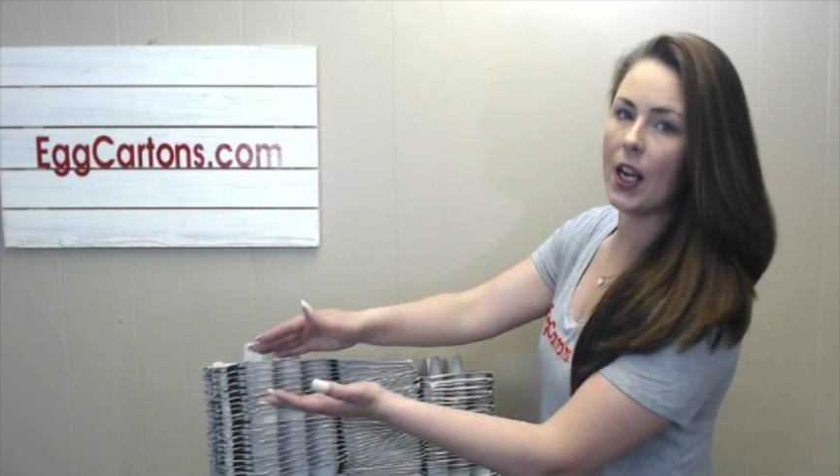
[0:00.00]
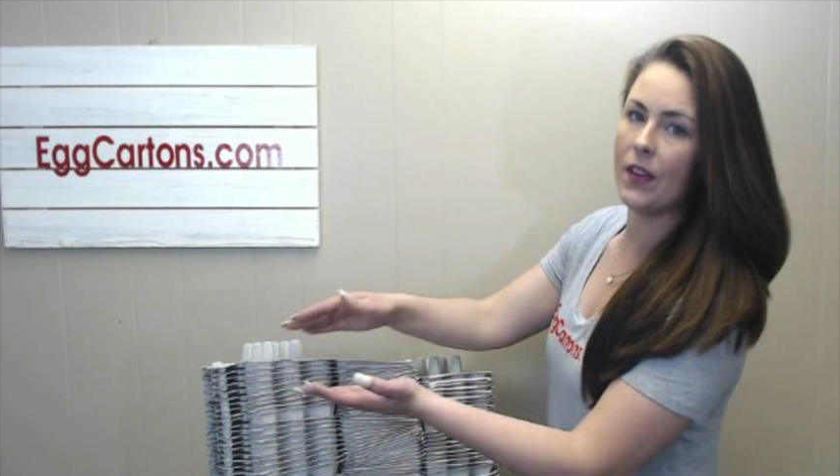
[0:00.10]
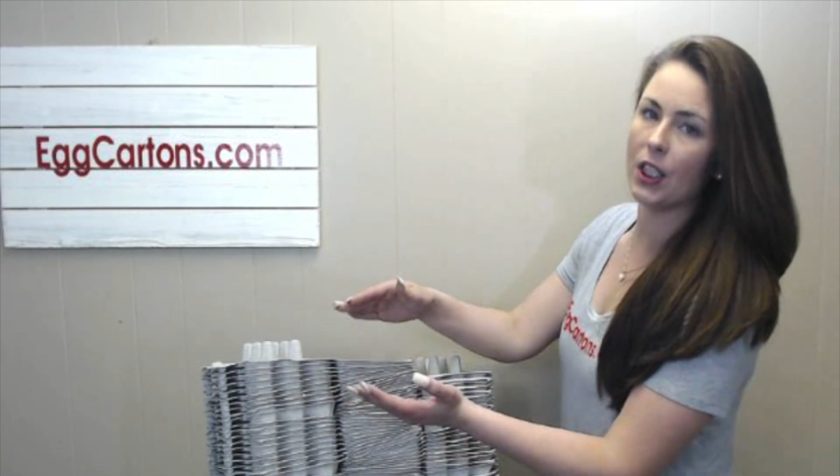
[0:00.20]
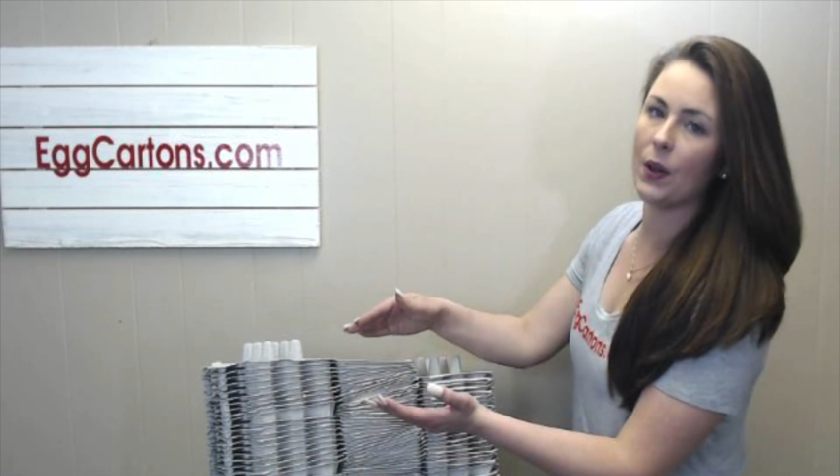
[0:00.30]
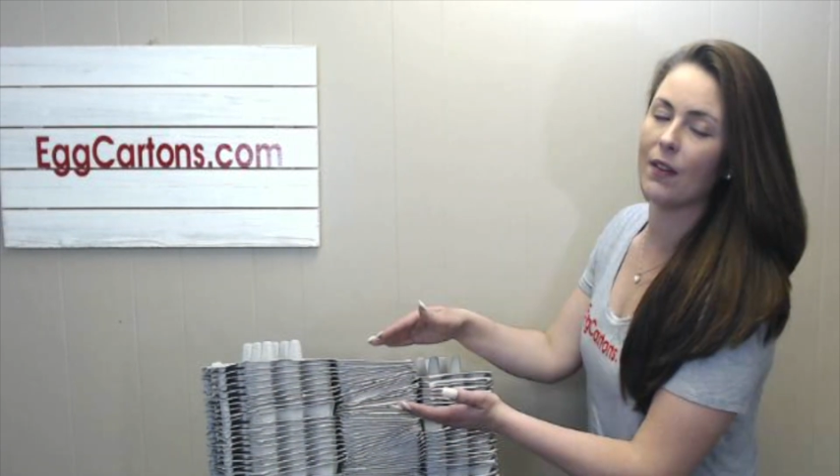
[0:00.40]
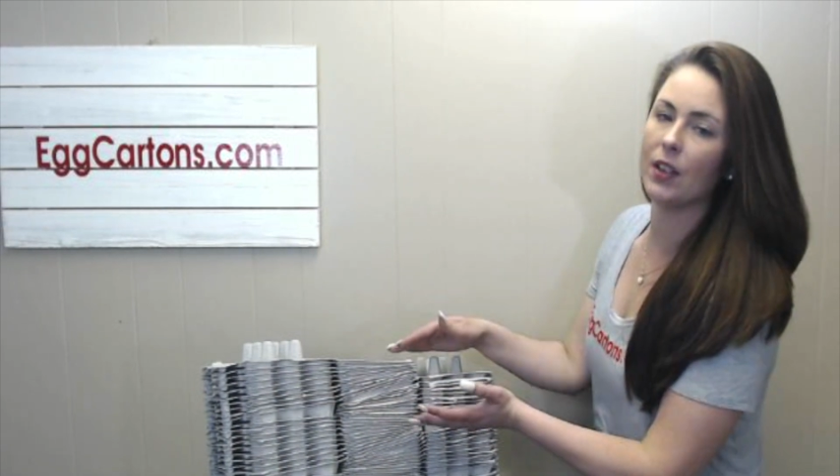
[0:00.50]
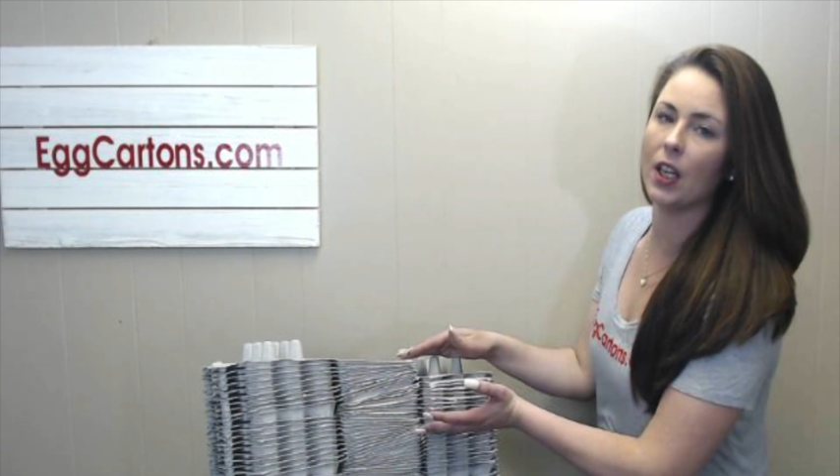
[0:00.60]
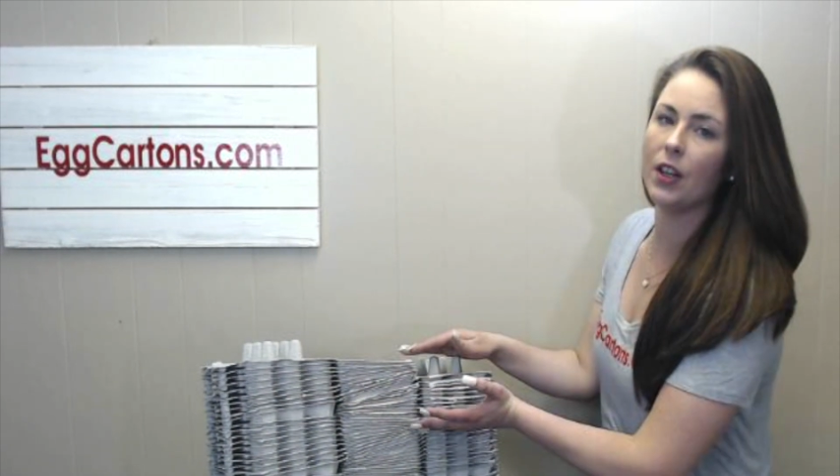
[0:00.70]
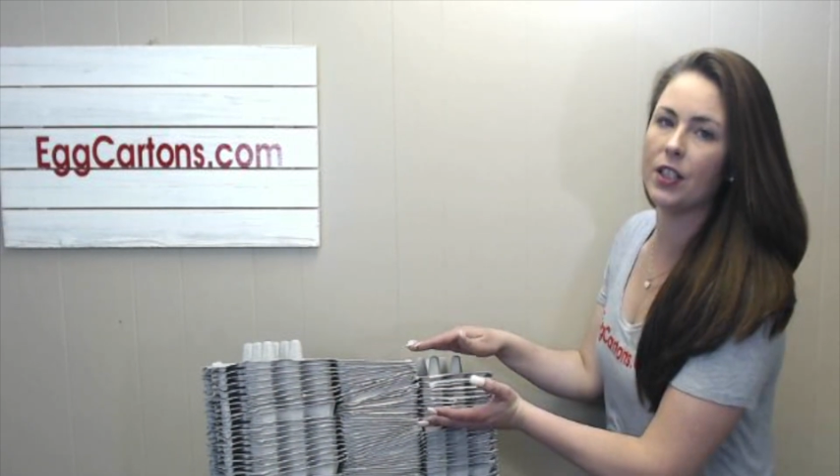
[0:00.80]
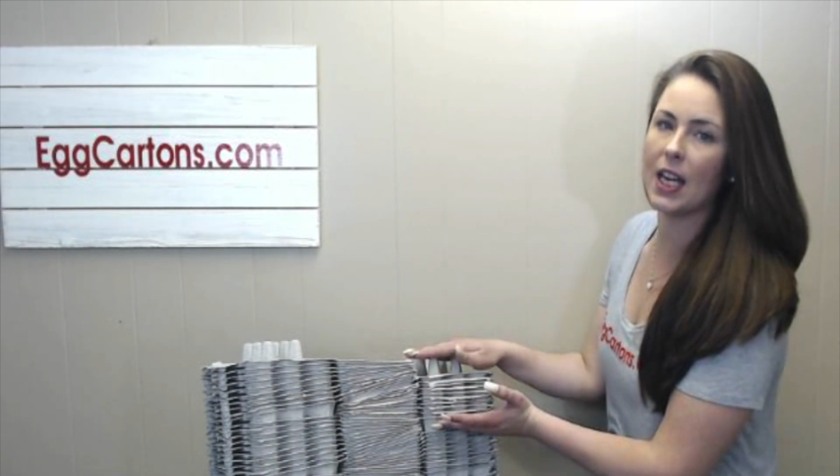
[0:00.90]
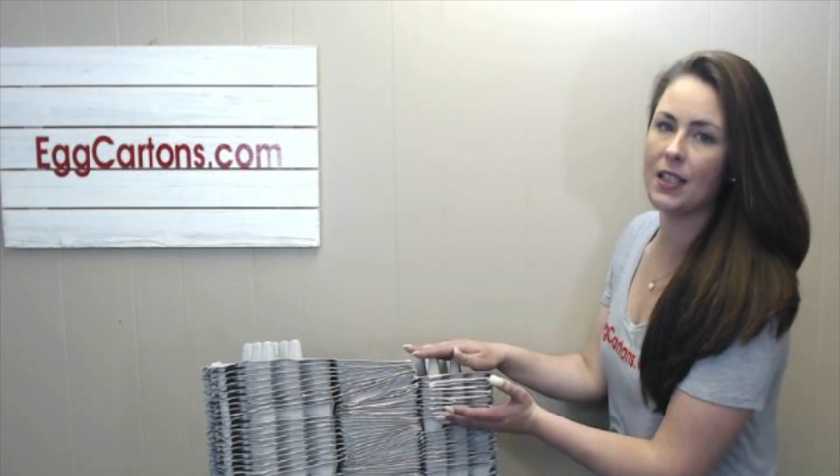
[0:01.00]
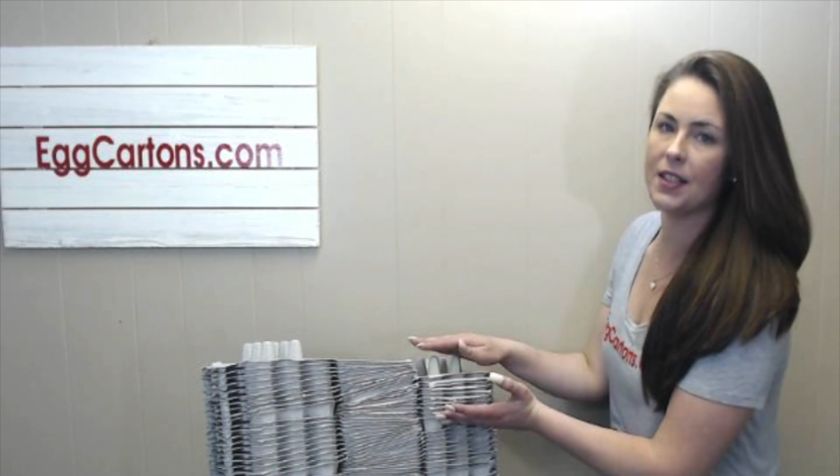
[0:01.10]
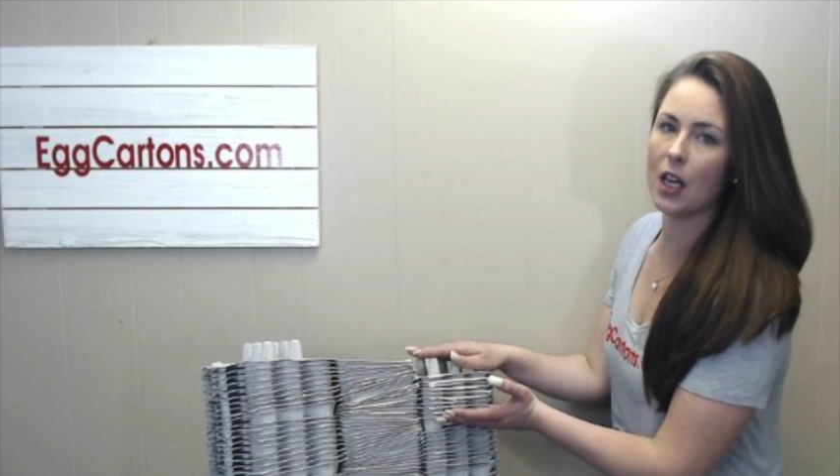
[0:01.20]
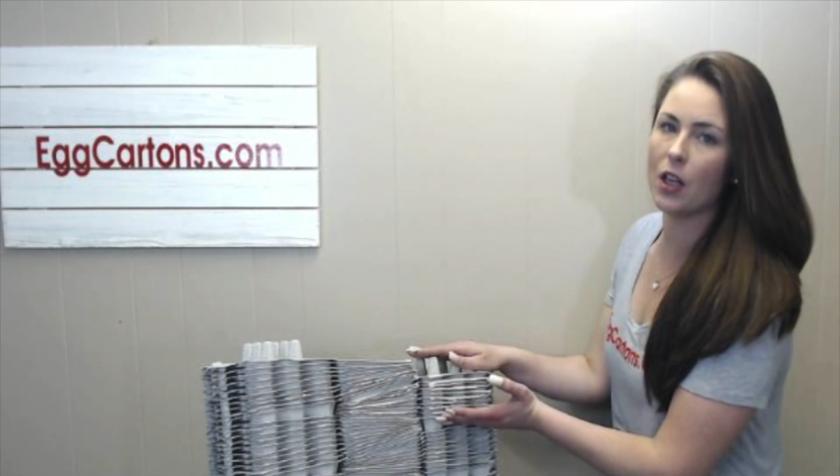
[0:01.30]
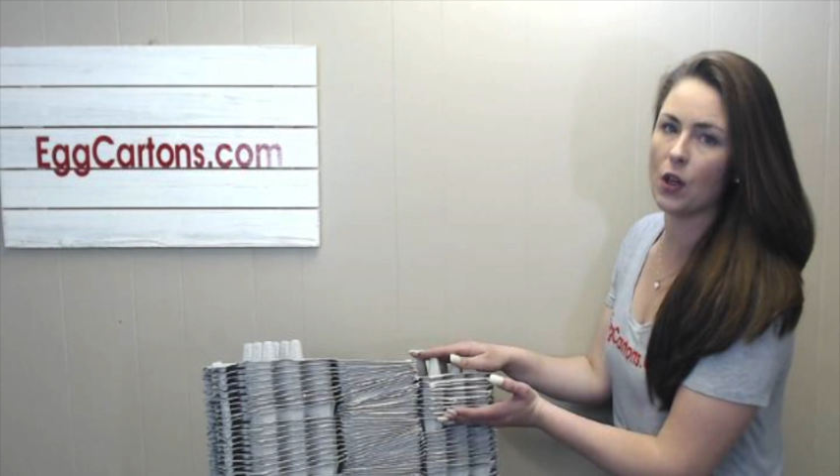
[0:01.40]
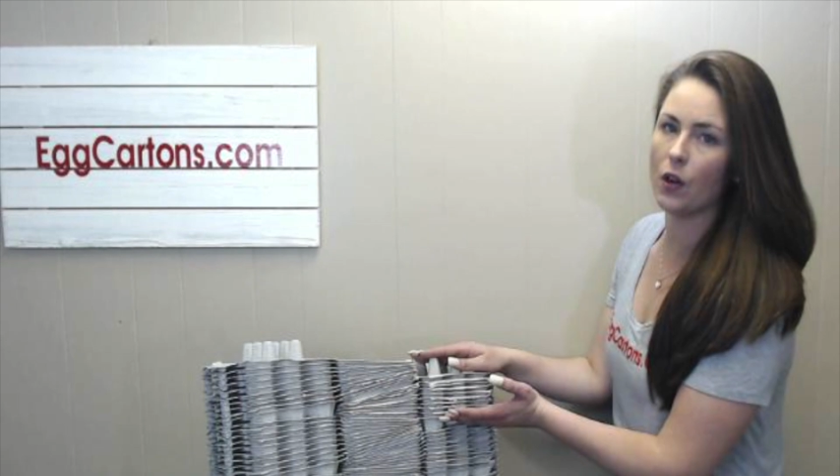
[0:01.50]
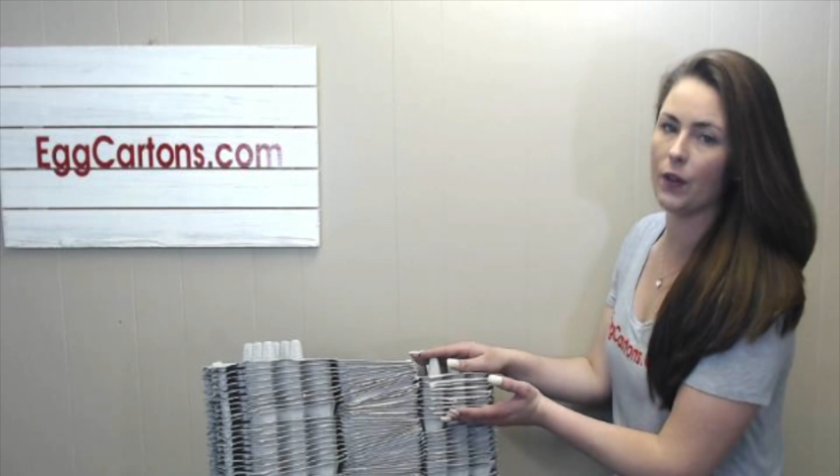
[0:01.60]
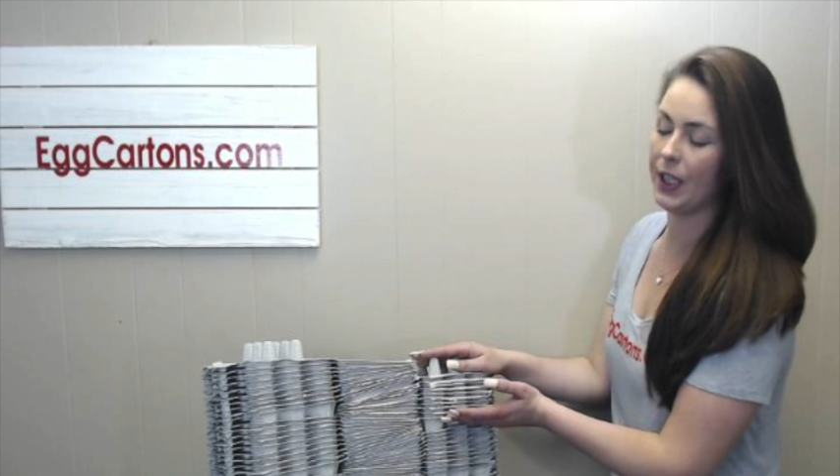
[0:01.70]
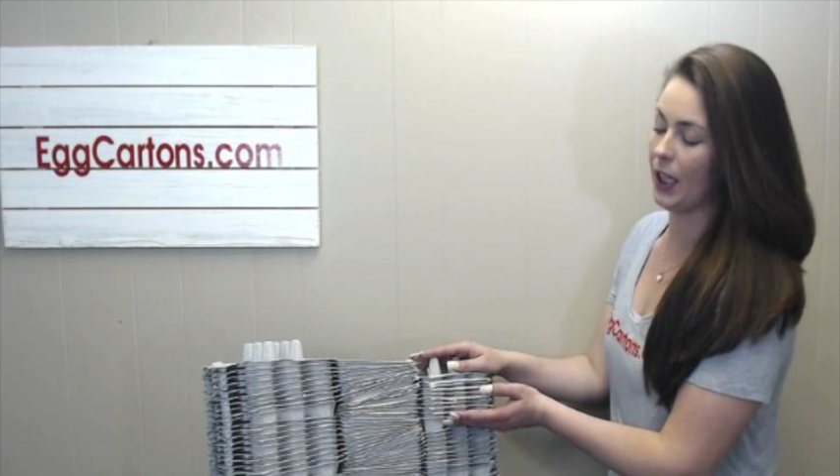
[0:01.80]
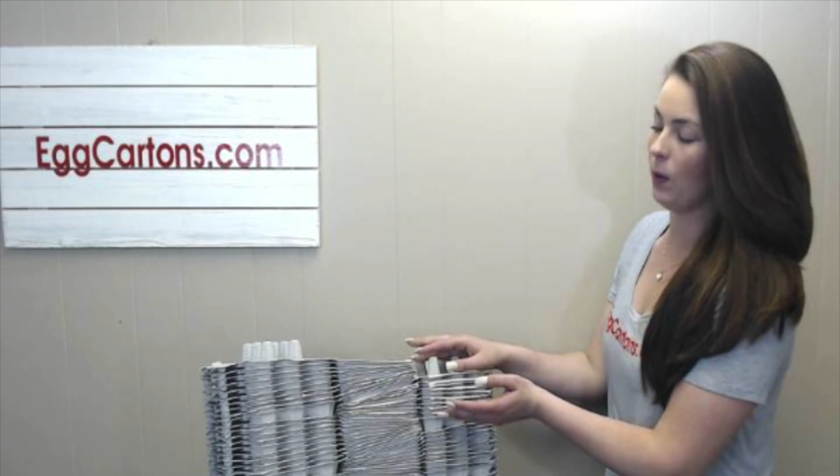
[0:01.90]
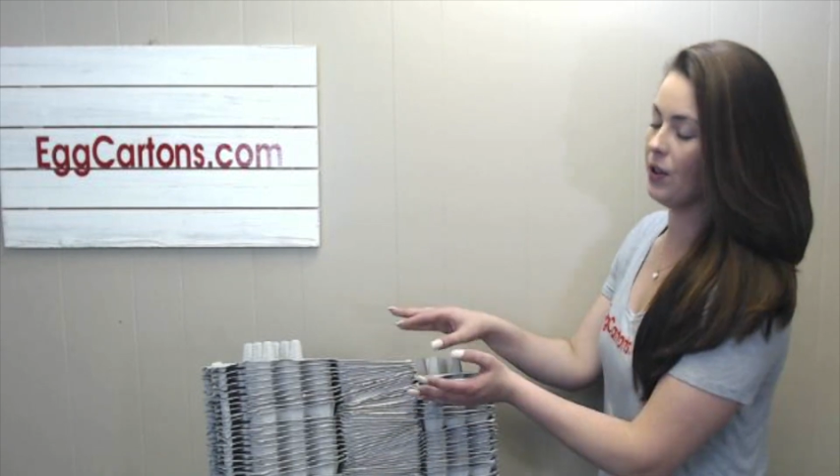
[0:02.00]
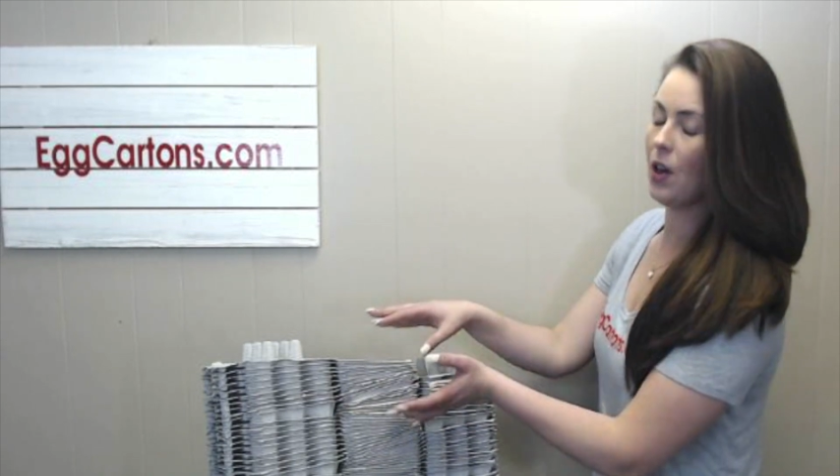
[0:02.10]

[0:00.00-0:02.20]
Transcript: and then you have another 10 cells over here with